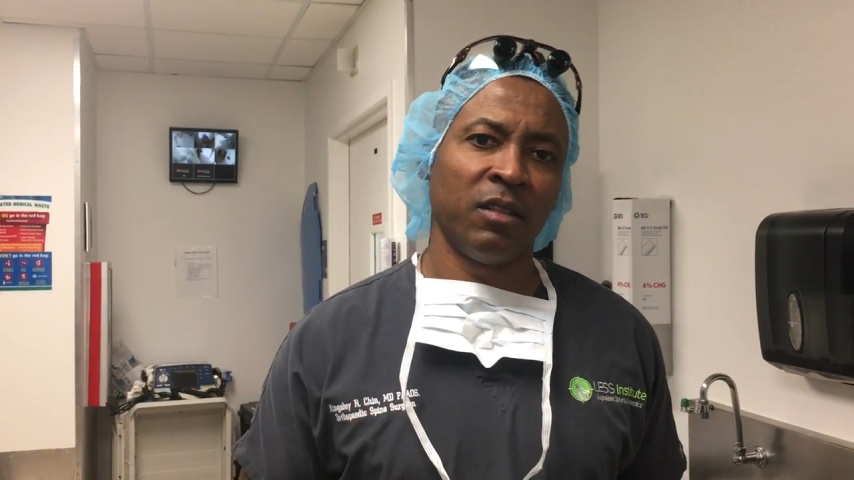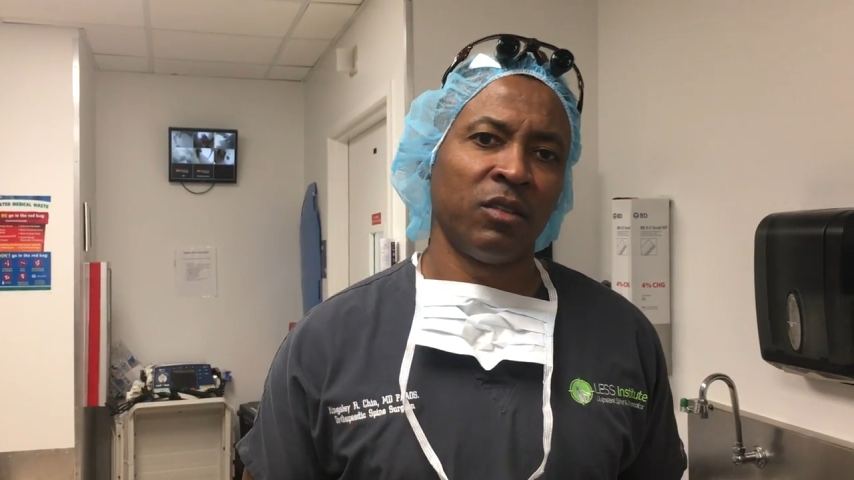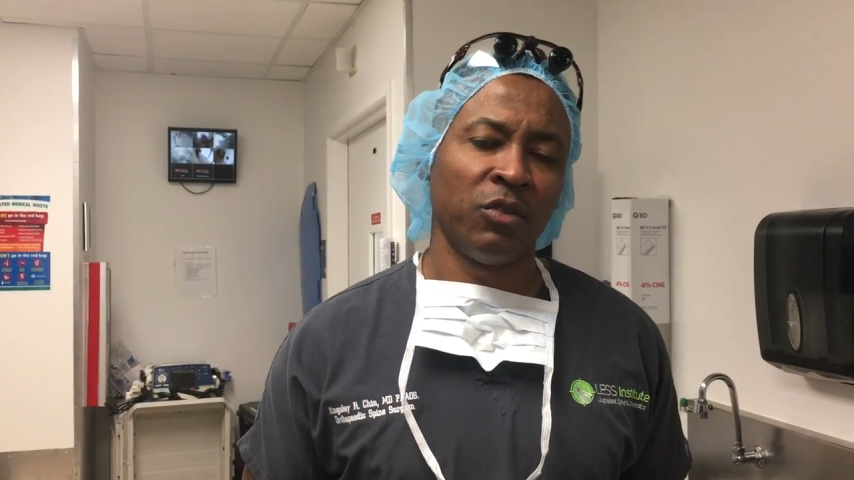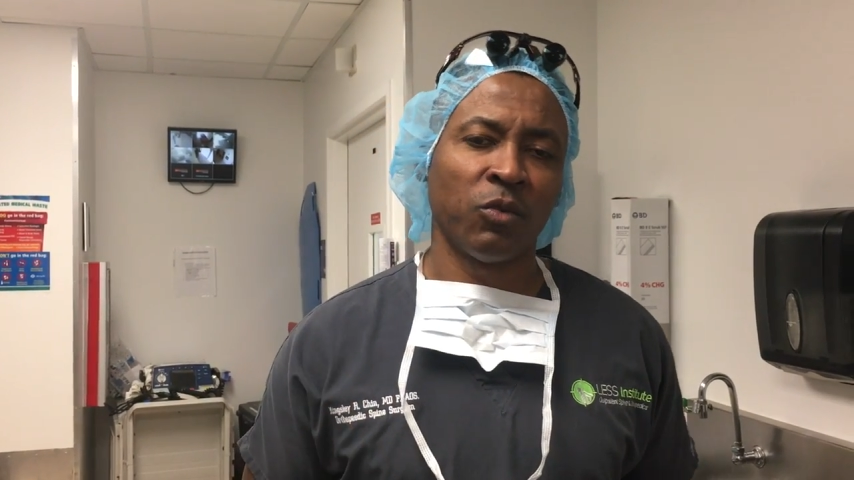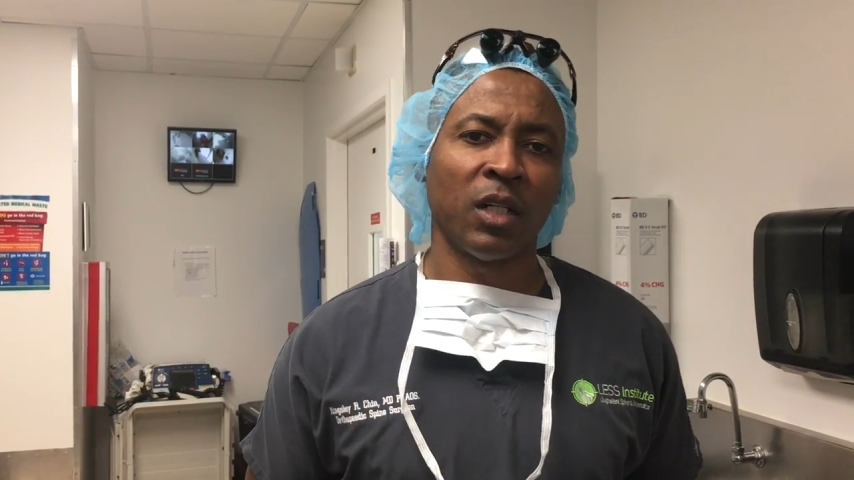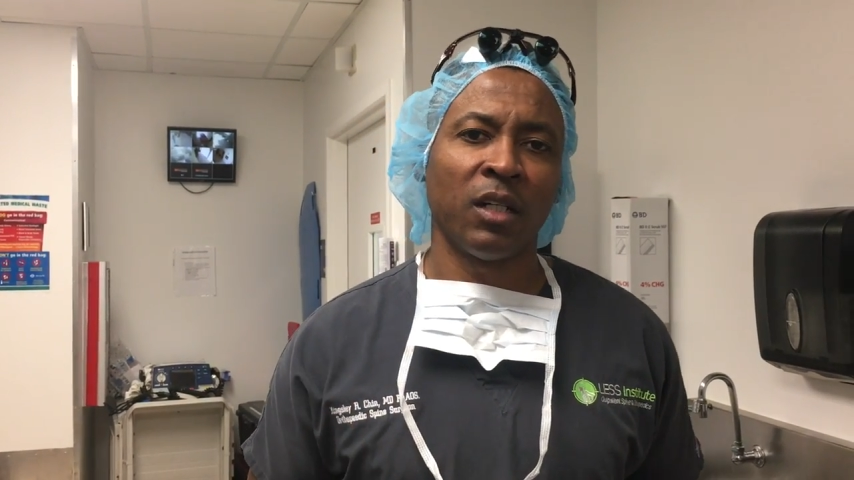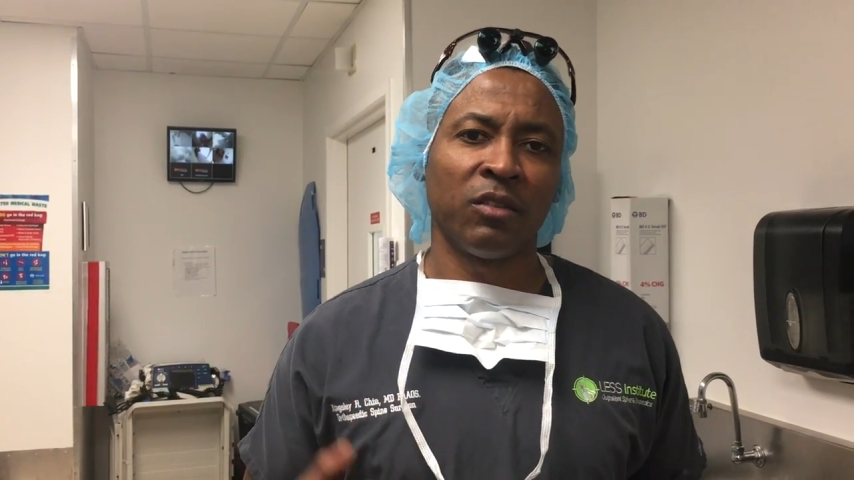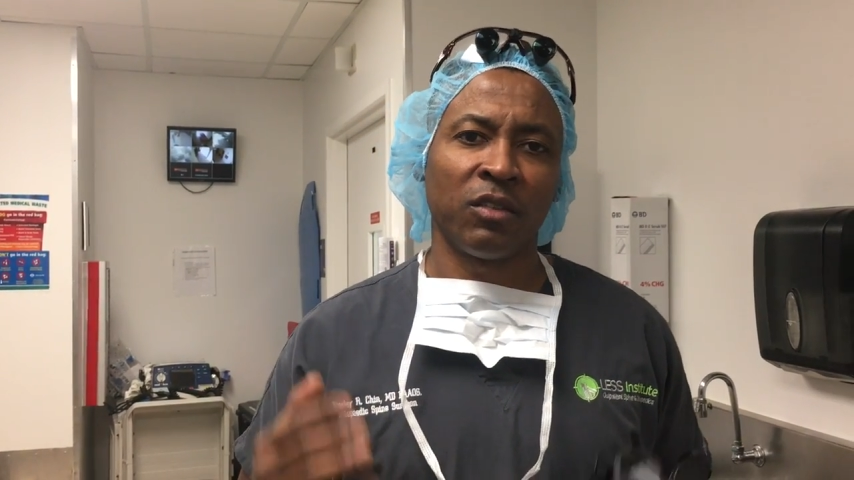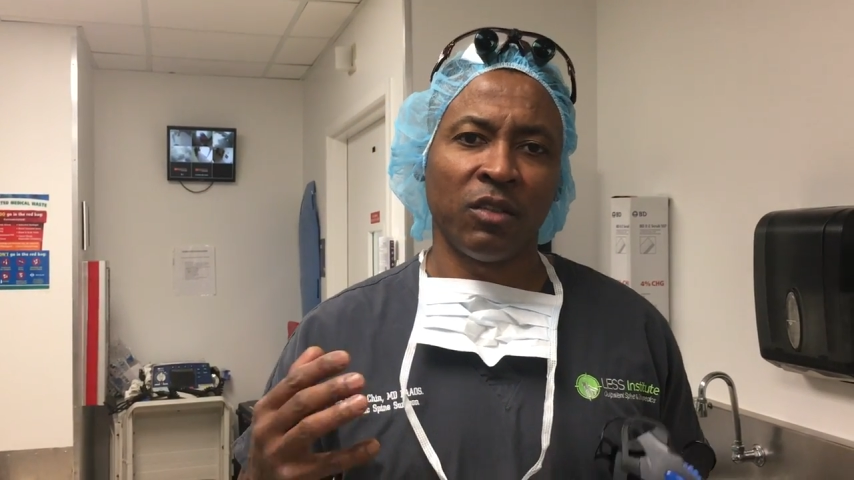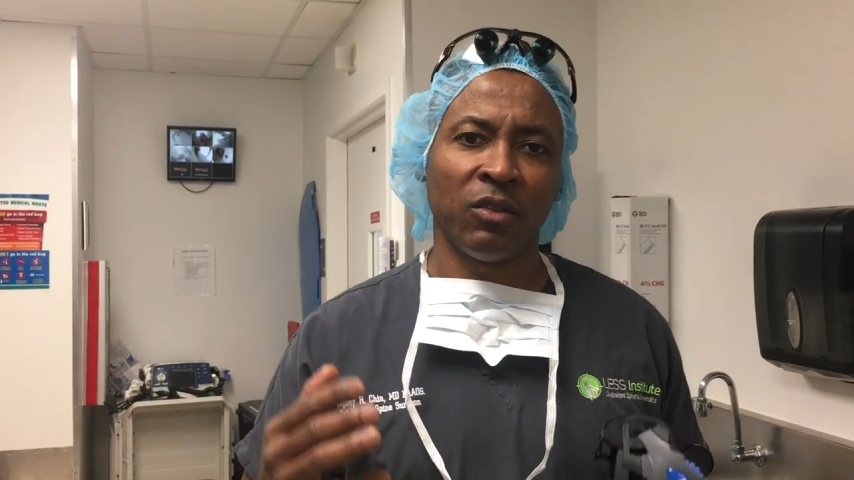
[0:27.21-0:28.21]
two
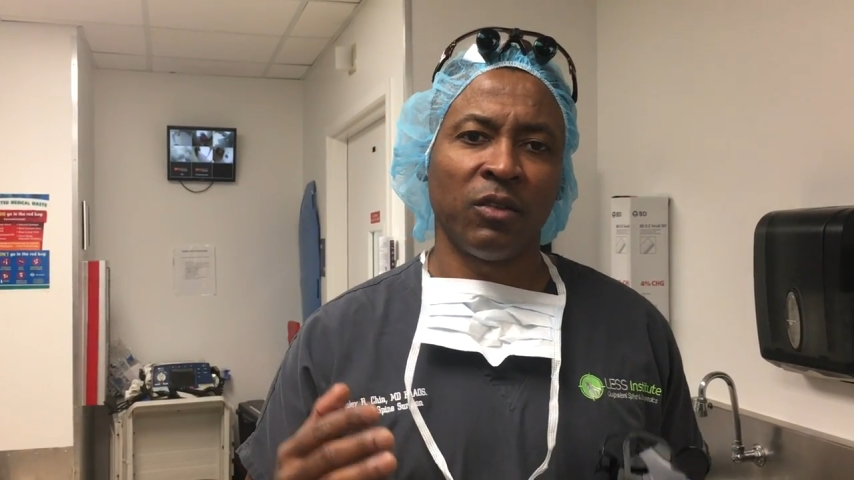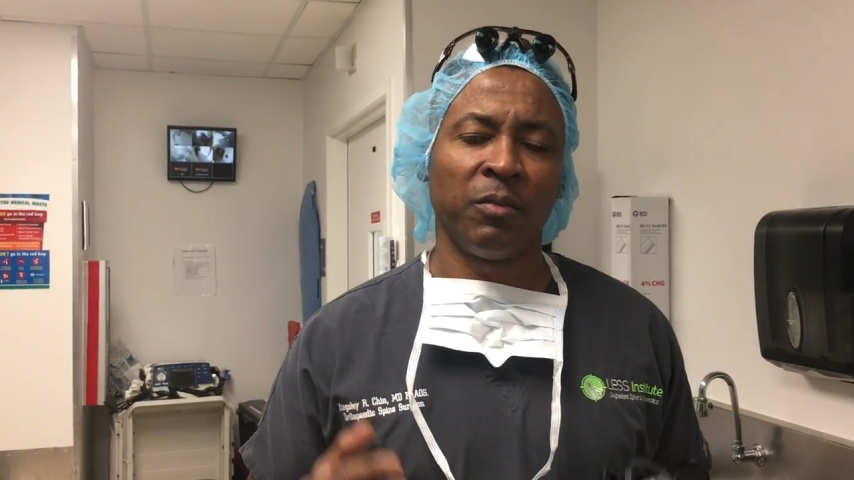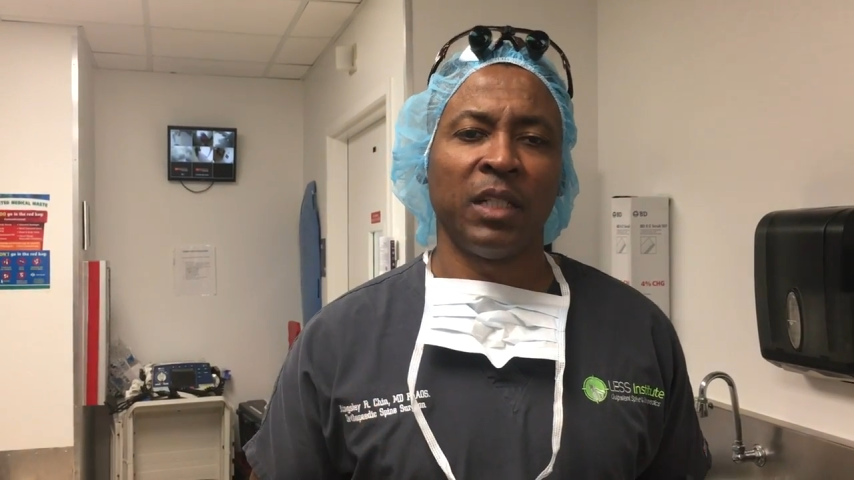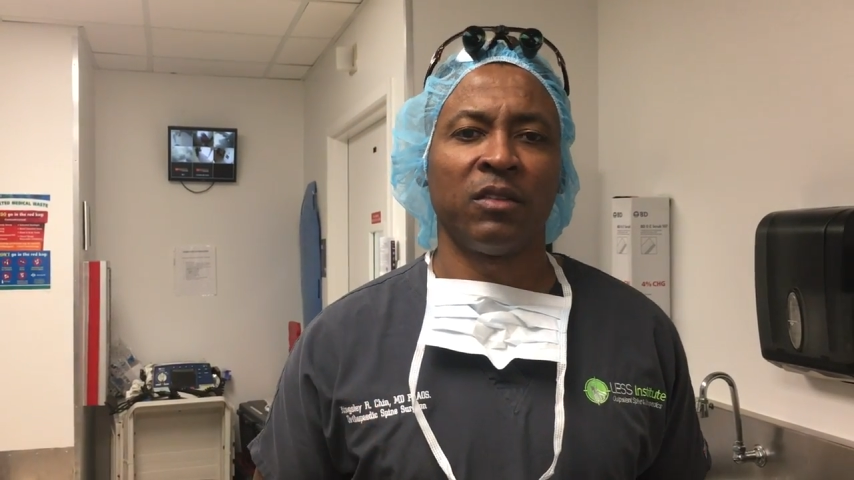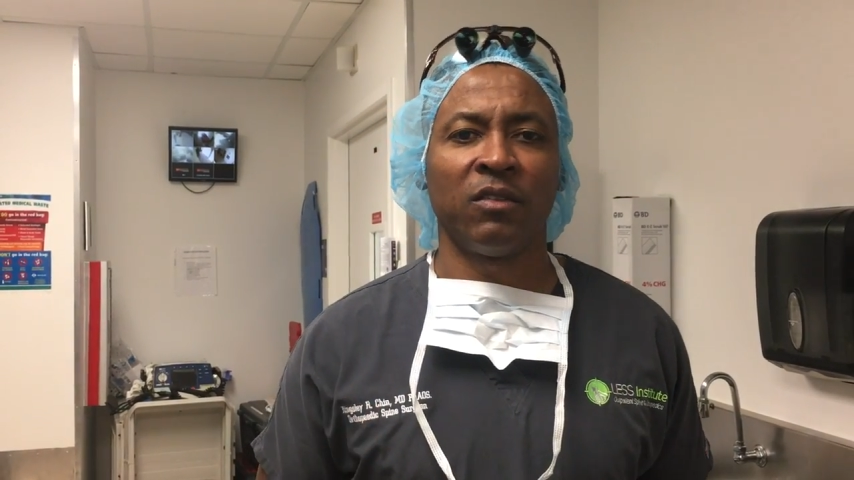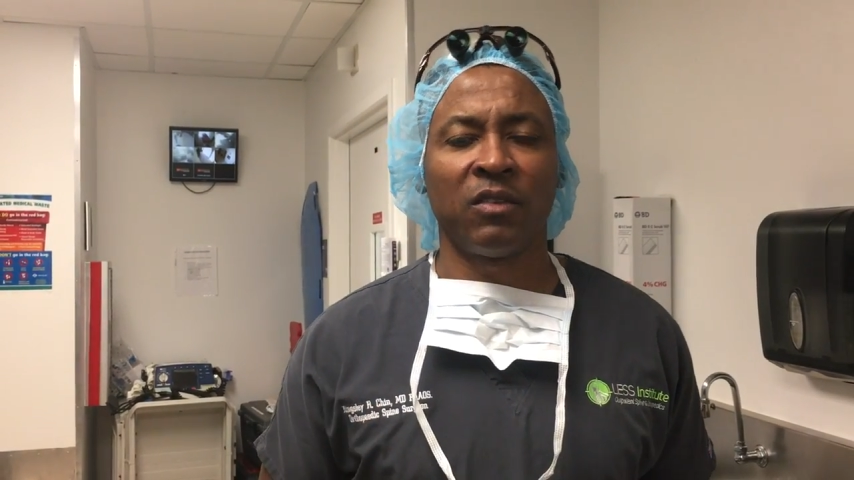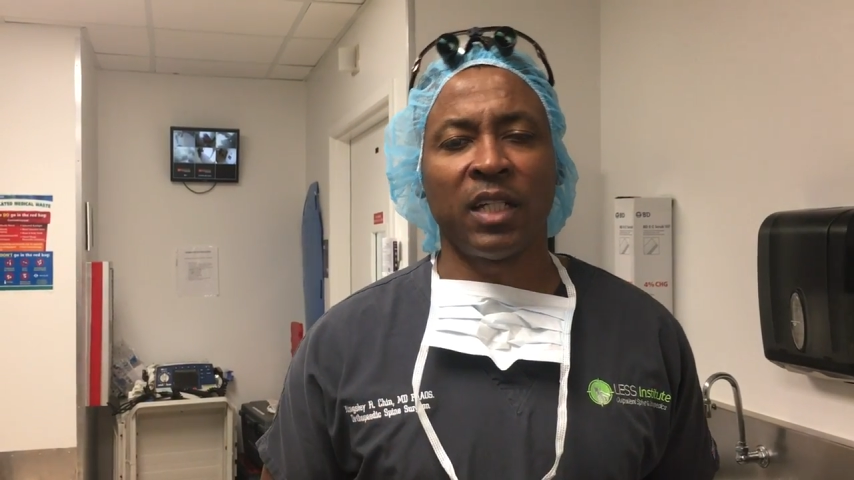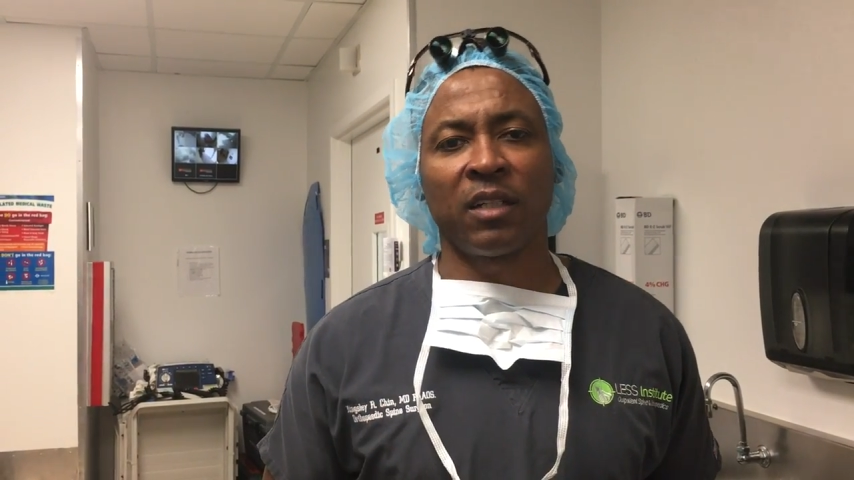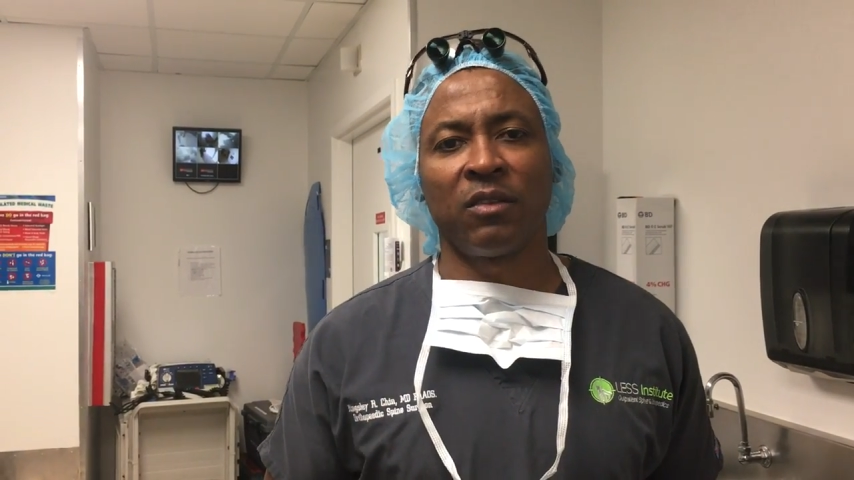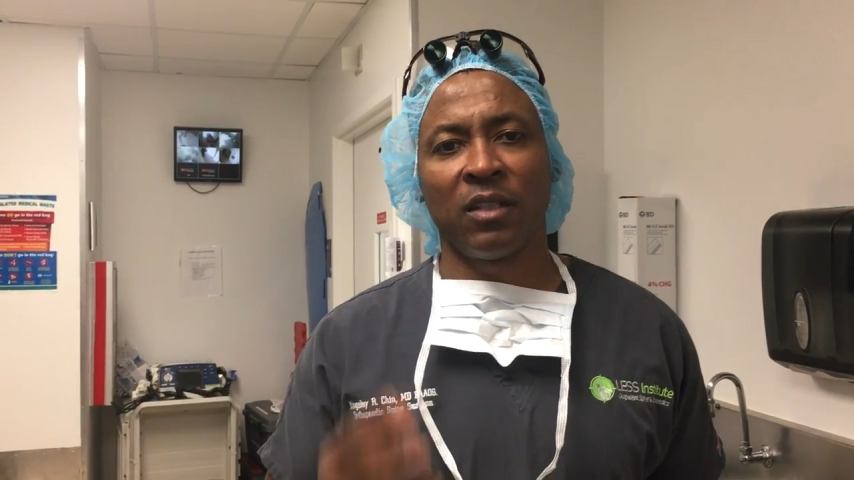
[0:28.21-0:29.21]
rods to hold the patient's
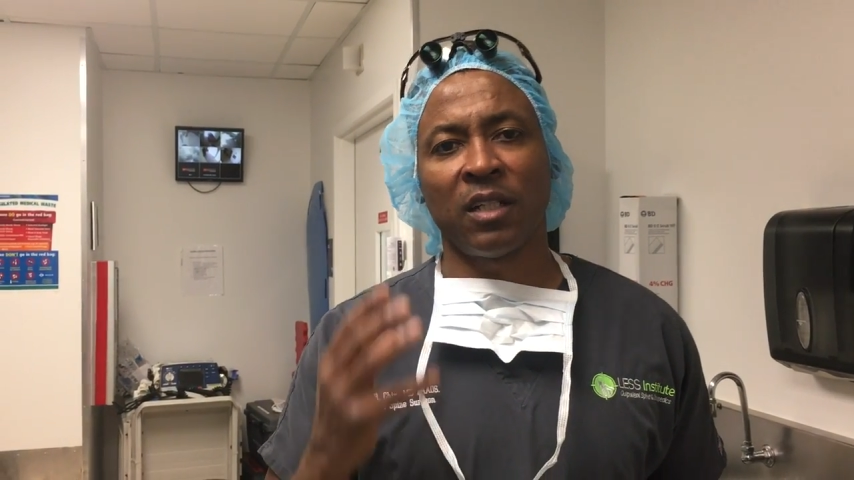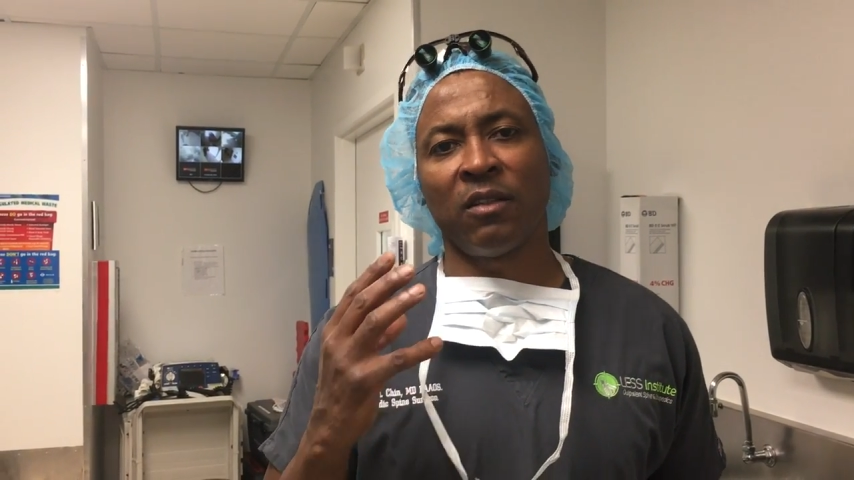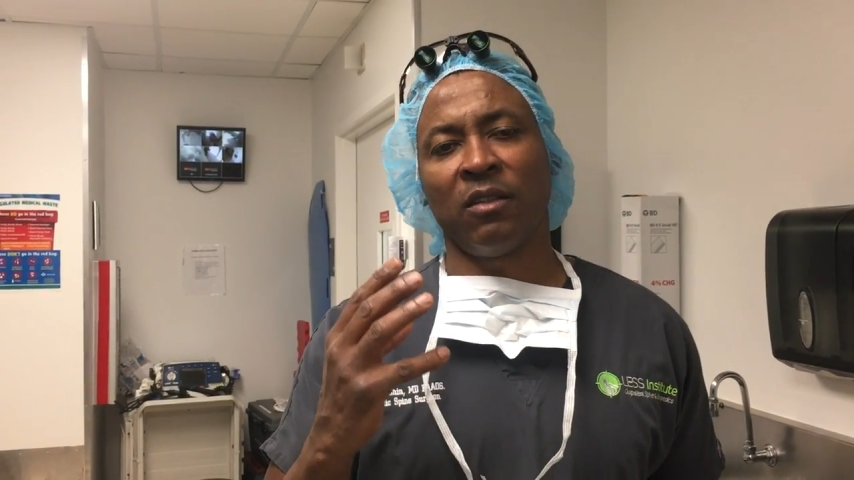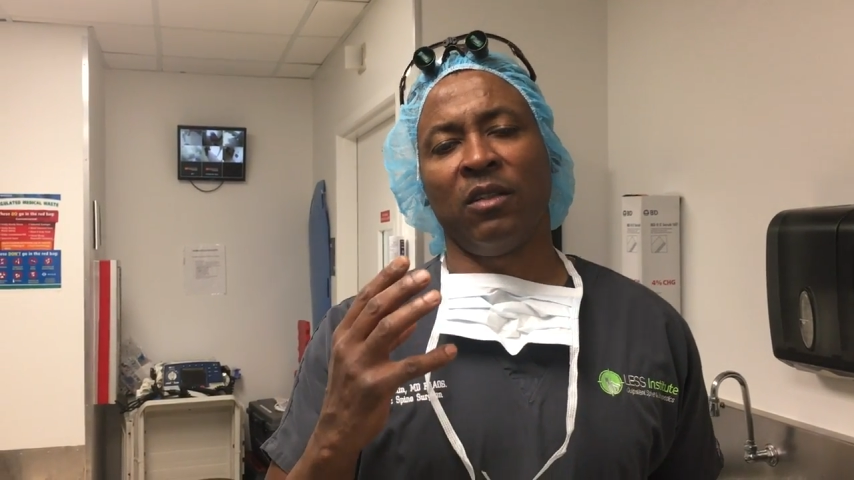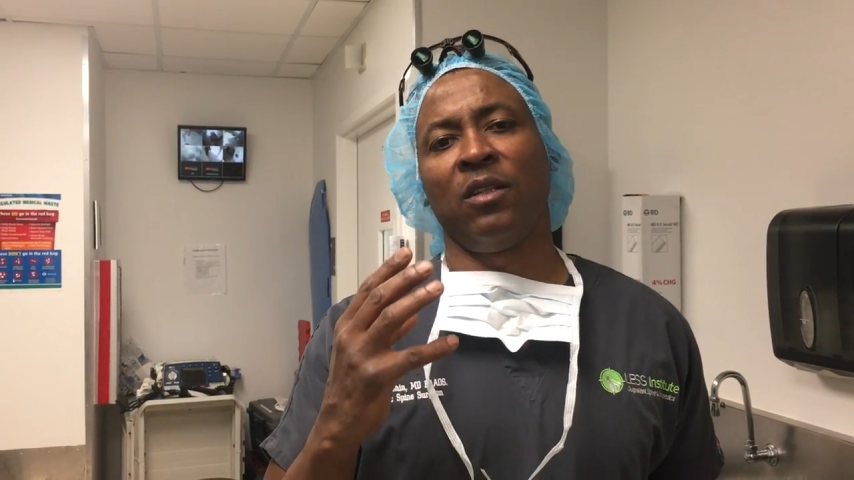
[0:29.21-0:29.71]
neck together